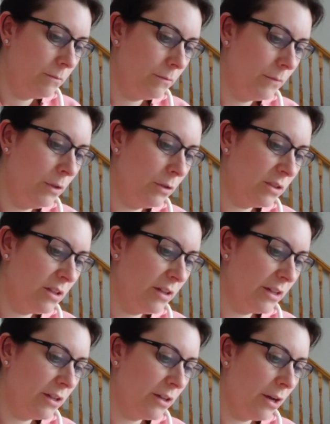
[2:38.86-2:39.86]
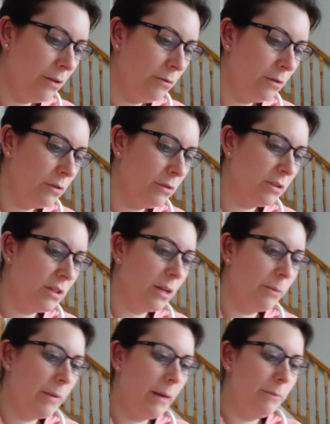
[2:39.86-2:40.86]
Looks like Coke, looks like
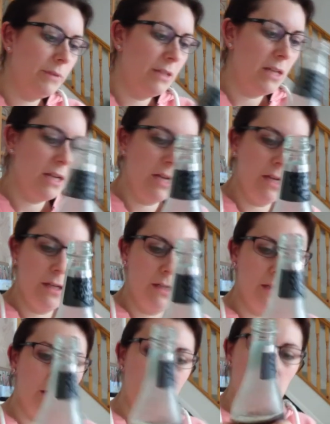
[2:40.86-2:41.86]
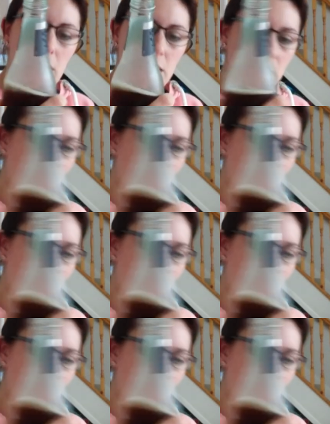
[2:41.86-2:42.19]
Pepsi. It is a